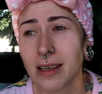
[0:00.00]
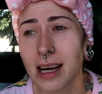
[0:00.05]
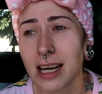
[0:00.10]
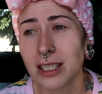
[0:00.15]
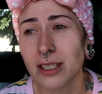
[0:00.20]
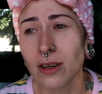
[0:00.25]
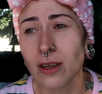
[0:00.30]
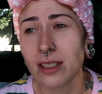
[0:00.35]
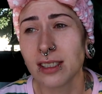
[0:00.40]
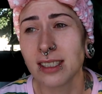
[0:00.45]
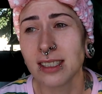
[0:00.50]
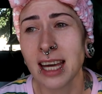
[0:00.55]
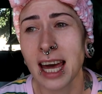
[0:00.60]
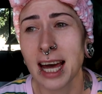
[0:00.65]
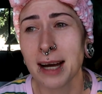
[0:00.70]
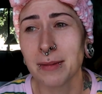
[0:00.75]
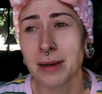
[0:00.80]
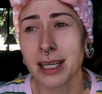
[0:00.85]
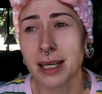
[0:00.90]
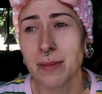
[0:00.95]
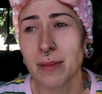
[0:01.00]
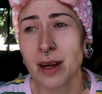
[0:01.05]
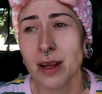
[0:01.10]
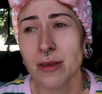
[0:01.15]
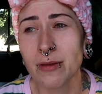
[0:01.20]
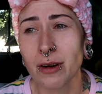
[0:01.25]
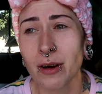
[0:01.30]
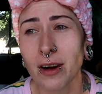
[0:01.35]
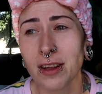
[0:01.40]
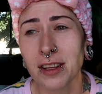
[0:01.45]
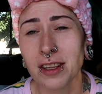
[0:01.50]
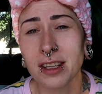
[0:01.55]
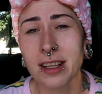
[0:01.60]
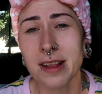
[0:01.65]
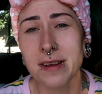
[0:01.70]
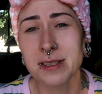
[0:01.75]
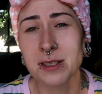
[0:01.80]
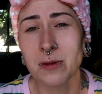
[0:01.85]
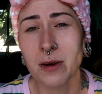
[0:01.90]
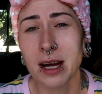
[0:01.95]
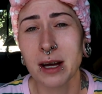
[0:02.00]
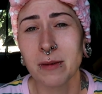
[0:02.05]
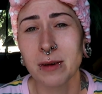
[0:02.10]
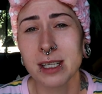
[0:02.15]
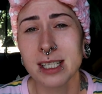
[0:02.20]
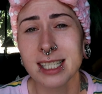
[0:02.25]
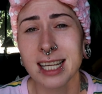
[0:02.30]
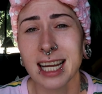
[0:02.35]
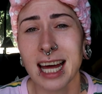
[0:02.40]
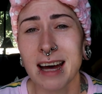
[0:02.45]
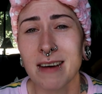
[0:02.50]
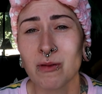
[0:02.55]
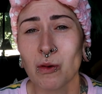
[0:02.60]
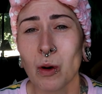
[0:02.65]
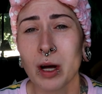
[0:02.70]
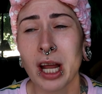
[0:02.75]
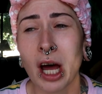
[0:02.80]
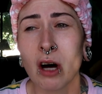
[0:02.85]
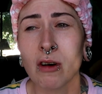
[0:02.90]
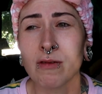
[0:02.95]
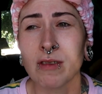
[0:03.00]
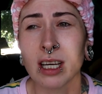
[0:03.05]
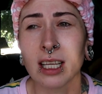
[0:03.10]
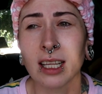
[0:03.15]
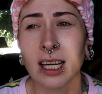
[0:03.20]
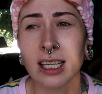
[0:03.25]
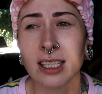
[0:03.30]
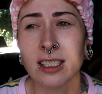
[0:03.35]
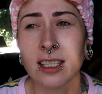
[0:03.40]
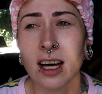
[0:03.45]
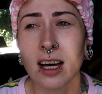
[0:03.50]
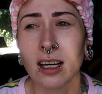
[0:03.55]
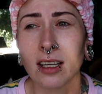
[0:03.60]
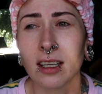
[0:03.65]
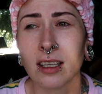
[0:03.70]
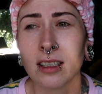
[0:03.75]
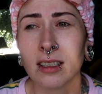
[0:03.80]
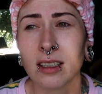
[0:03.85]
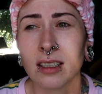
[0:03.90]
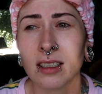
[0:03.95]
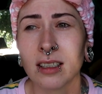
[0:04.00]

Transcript: I told Cameron I'm going to throw all the clothes away. We're just going to have one outfit like Doug.